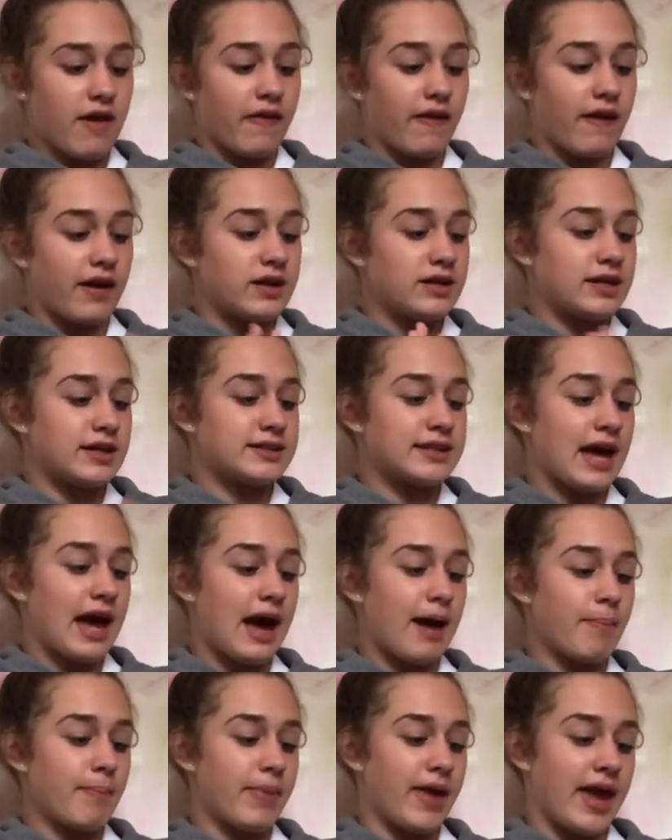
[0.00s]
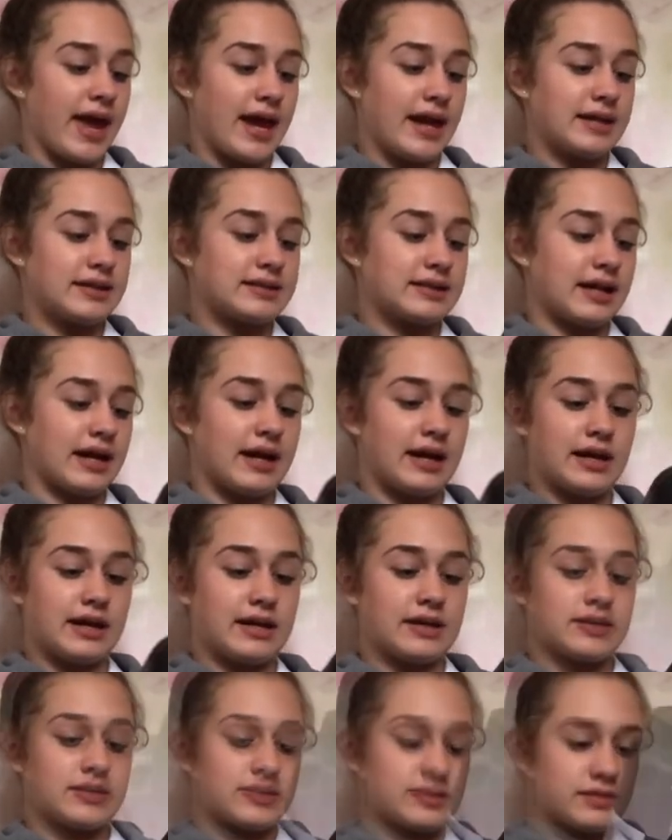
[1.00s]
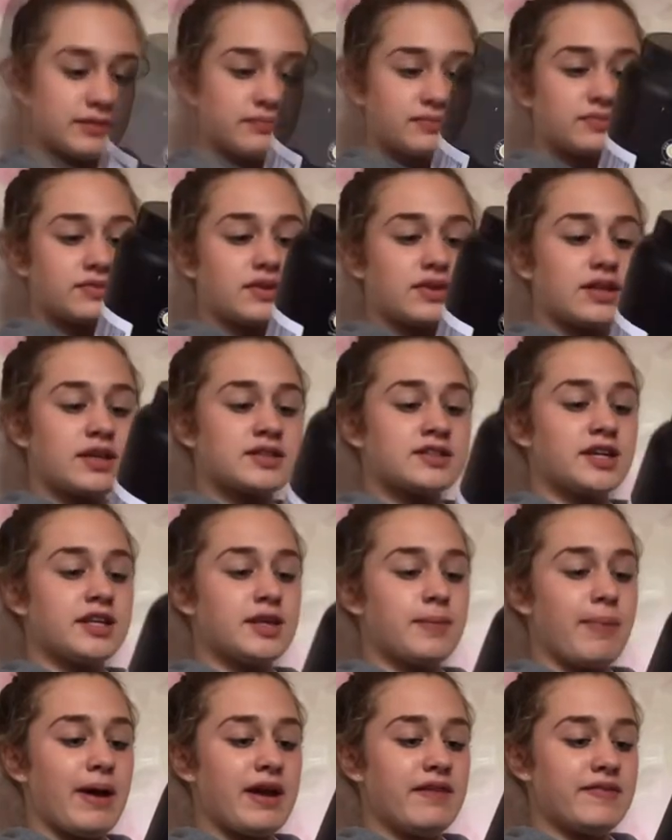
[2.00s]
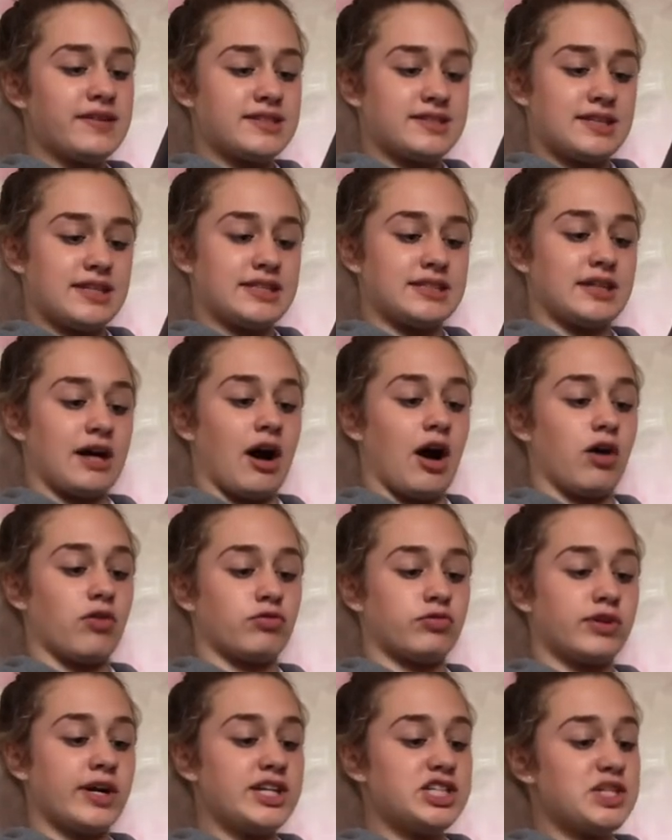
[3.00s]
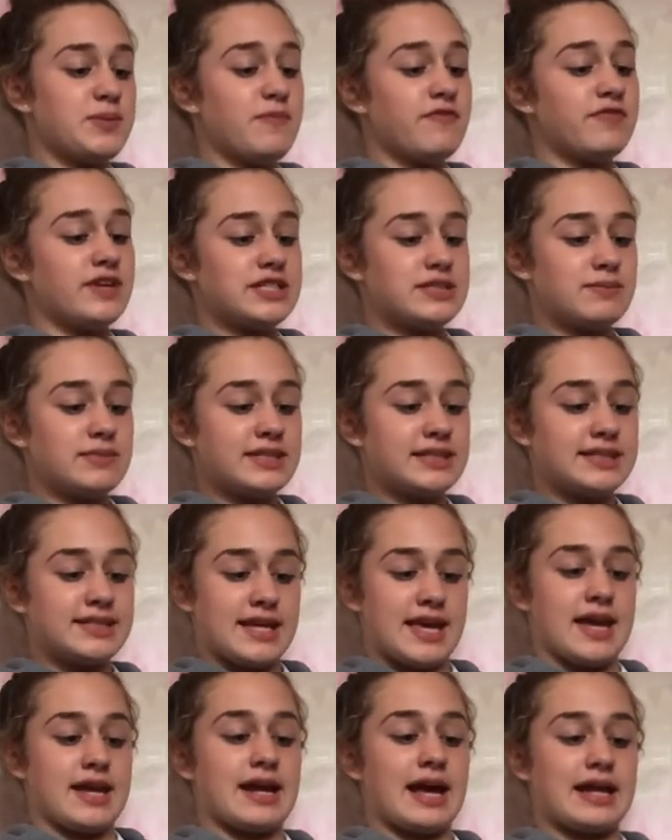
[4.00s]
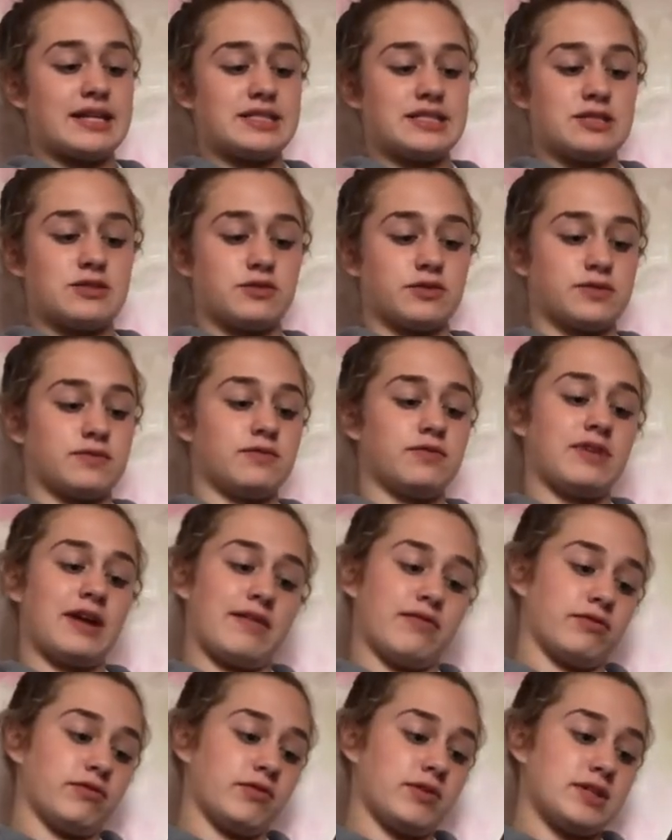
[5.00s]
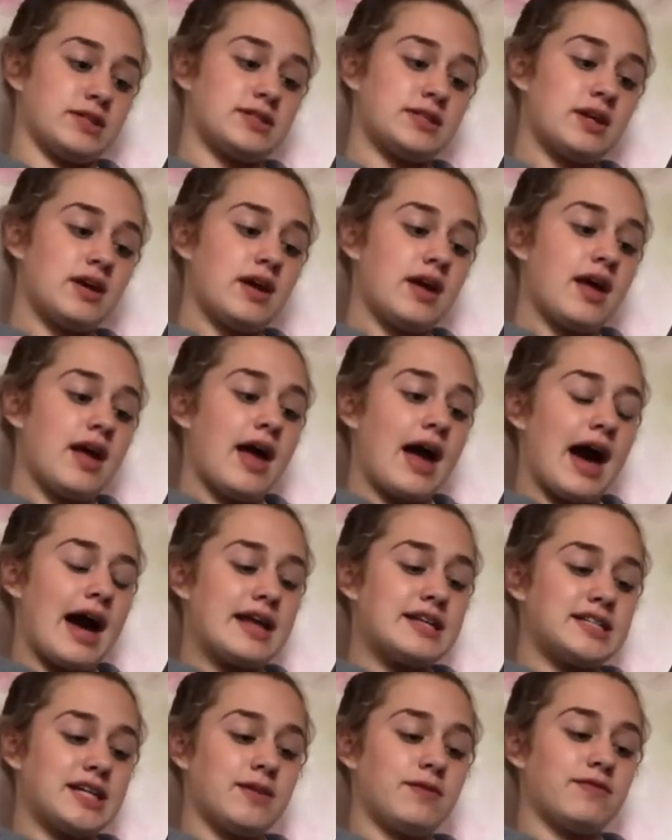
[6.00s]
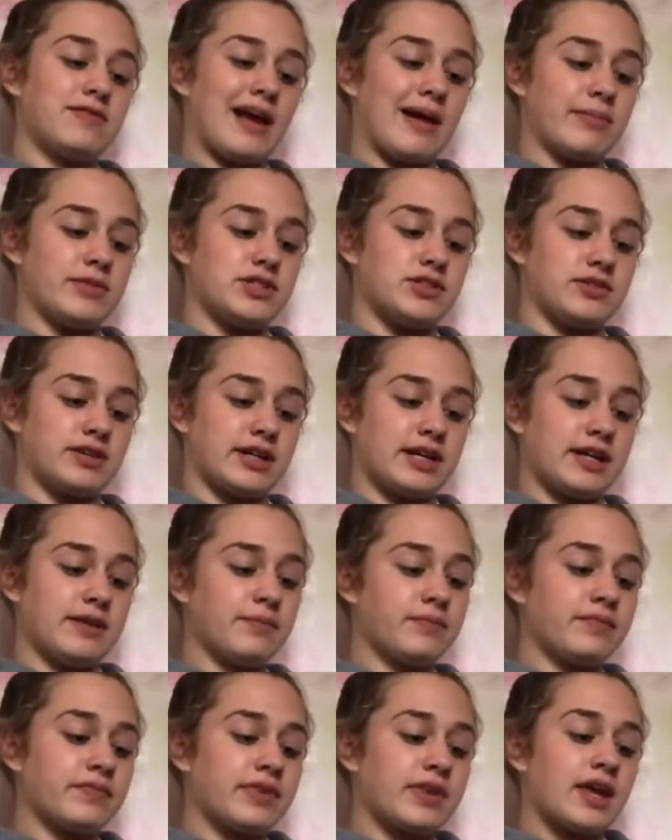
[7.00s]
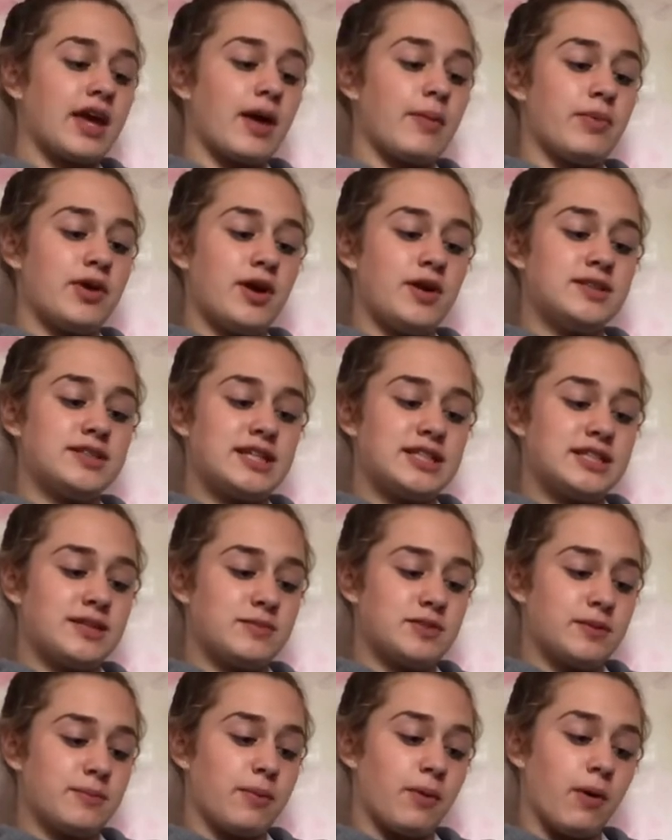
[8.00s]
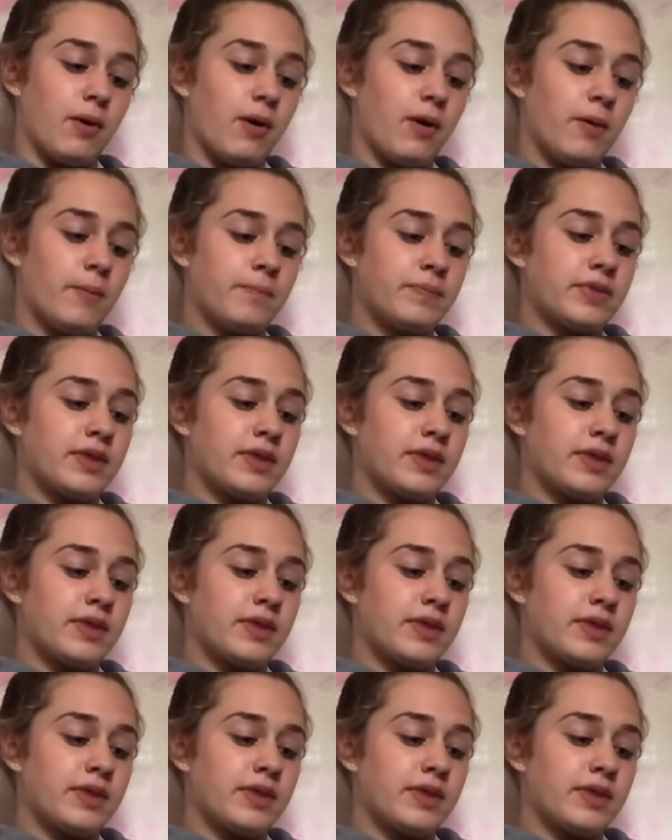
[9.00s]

And it's hand-picked. And so the benefits of this are rich in vitamin C and antioxidant flavonoids, anti-inflammatory, immune system support,